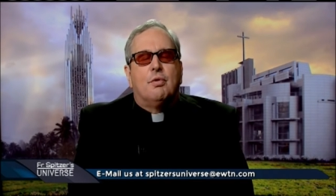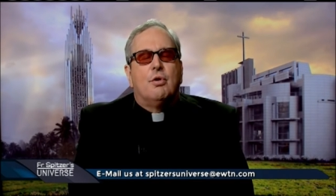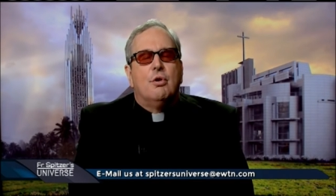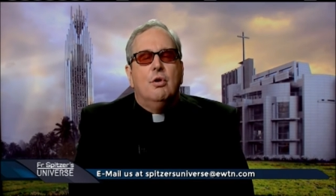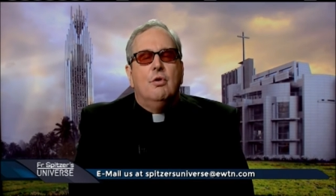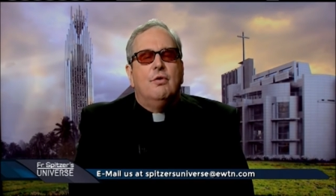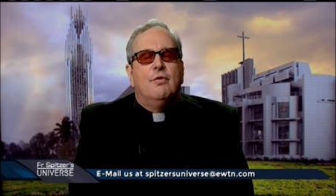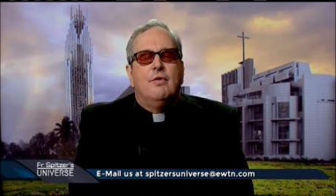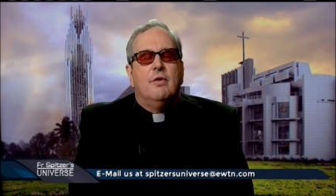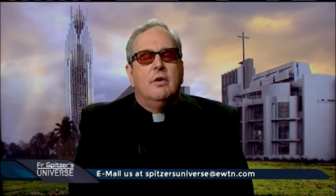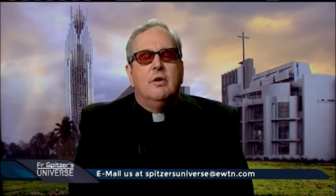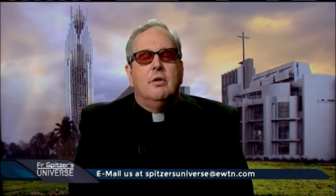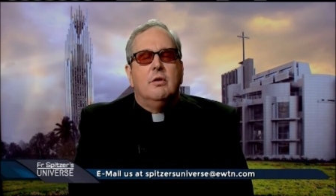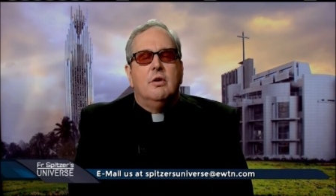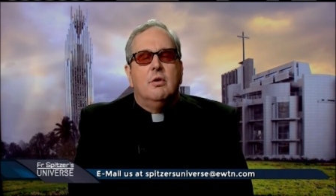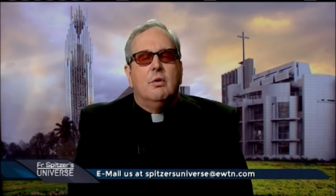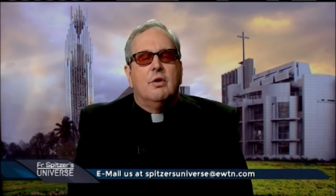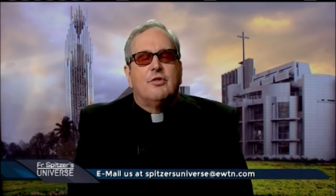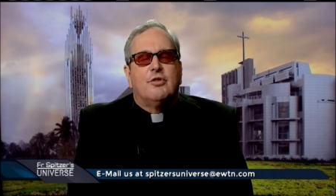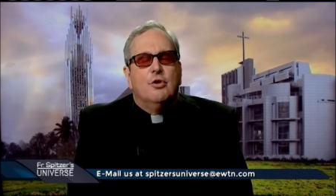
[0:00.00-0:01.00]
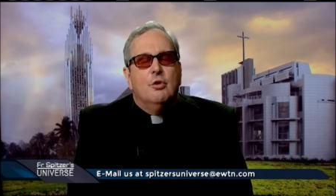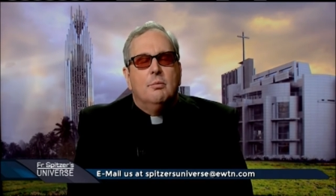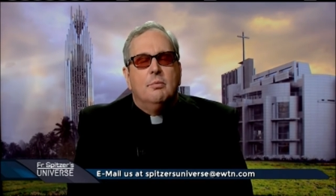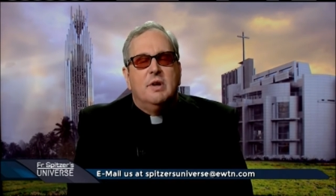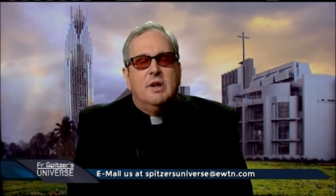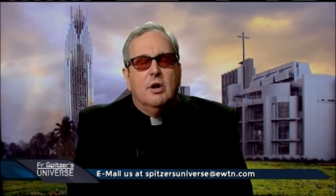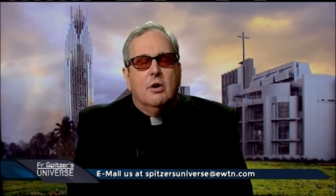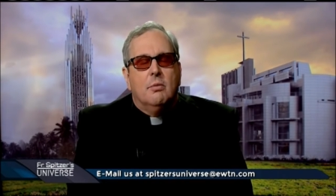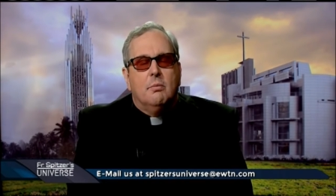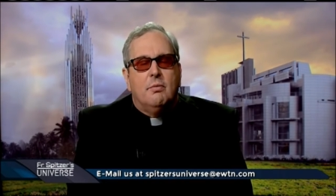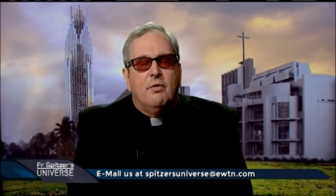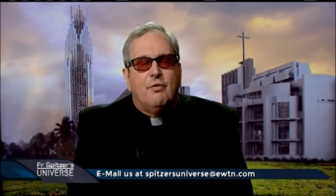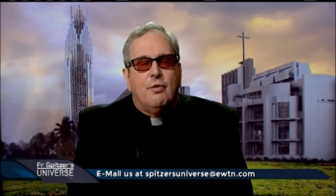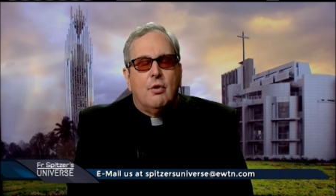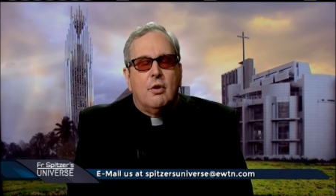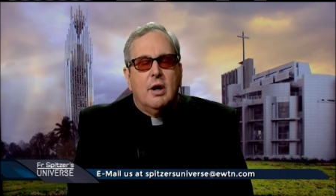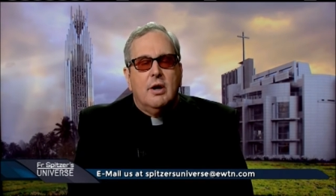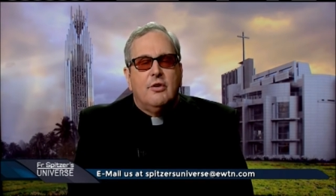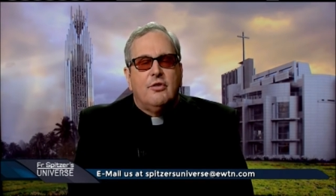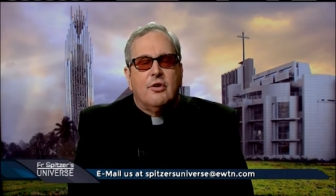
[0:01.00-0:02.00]
prove you assume guilt
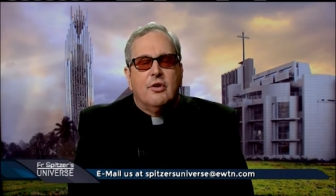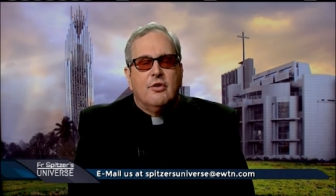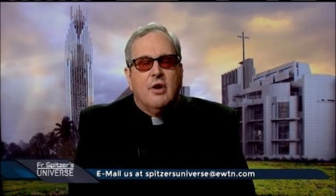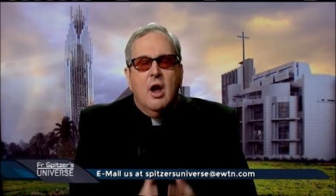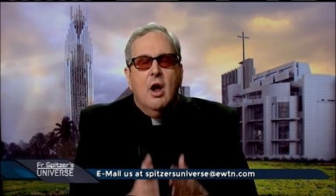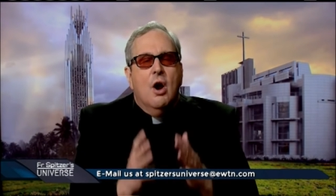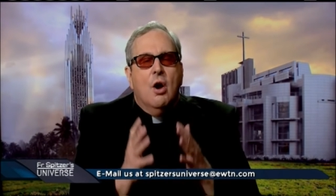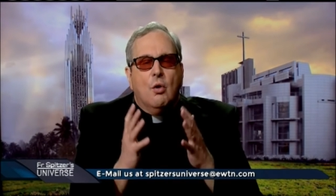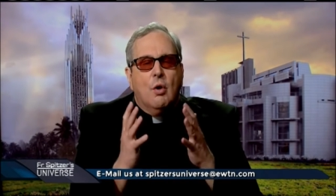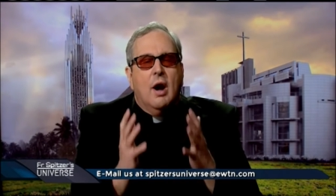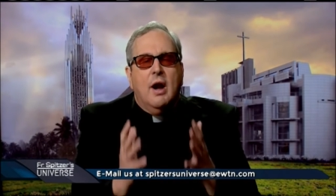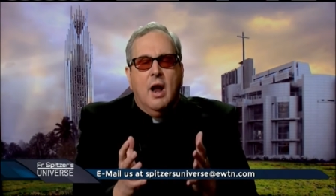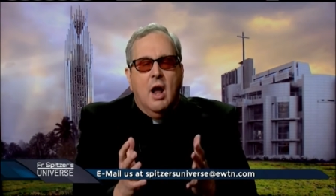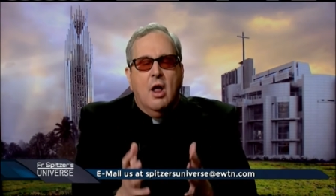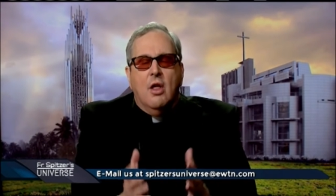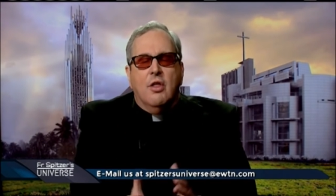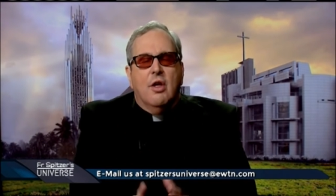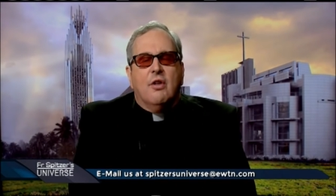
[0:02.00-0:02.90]
before innocence, right?